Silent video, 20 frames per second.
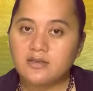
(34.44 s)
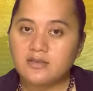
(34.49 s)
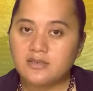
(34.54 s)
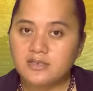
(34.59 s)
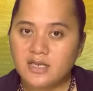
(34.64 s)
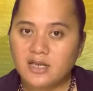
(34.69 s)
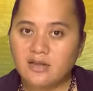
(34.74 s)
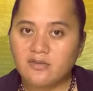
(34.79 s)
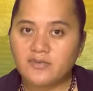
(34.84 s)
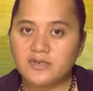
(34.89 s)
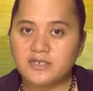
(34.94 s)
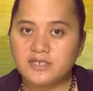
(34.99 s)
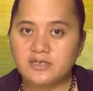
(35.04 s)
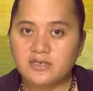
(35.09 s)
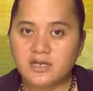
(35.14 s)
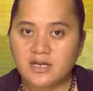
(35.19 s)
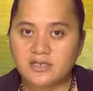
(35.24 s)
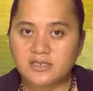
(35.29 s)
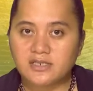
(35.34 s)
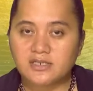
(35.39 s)
Television
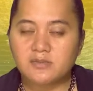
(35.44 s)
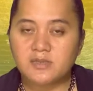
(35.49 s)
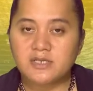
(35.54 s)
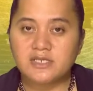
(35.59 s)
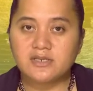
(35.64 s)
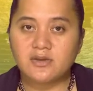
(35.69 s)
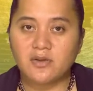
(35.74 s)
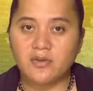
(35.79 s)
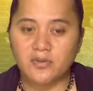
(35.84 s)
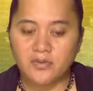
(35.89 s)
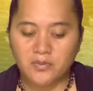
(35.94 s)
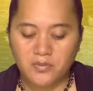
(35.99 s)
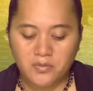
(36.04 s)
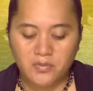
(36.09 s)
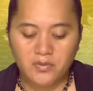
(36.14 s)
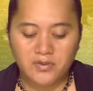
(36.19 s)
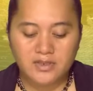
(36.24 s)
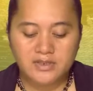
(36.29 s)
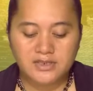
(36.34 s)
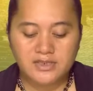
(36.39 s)
customers on the
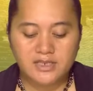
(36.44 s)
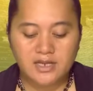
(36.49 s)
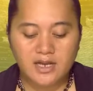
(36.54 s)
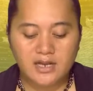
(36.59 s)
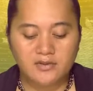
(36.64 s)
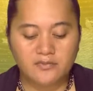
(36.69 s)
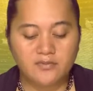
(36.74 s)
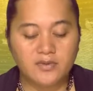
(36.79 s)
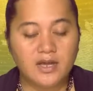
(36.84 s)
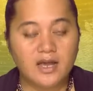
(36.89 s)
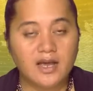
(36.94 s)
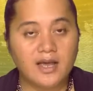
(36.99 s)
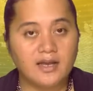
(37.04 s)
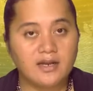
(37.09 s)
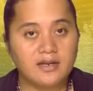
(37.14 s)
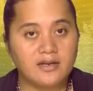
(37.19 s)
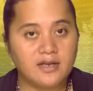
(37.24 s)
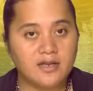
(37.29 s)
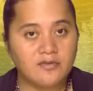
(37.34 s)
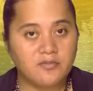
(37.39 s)
northern side of the
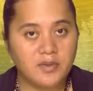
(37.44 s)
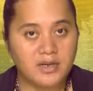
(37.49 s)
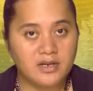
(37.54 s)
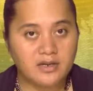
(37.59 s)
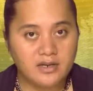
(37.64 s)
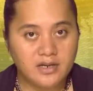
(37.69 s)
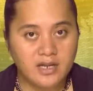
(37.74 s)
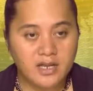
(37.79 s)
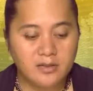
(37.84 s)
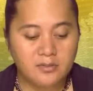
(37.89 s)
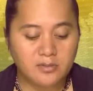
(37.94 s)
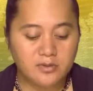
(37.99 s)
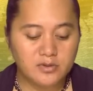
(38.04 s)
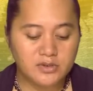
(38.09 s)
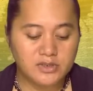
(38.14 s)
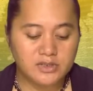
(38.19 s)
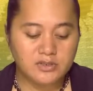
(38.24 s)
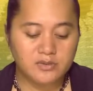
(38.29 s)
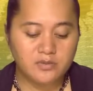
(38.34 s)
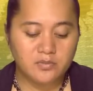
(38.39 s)
island have been unable
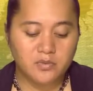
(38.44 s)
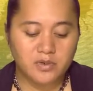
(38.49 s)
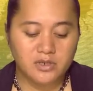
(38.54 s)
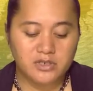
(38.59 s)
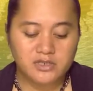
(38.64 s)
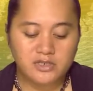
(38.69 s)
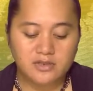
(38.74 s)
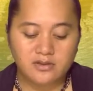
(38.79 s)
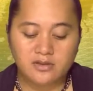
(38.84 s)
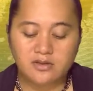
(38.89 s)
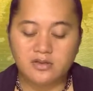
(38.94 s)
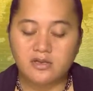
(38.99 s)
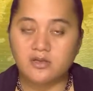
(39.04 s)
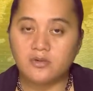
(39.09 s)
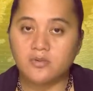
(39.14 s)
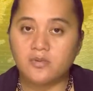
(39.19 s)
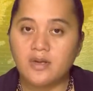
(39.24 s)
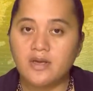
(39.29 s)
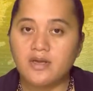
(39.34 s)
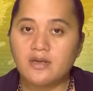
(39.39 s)
to watch the
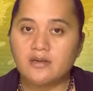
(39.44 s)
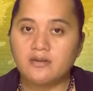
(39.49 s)
new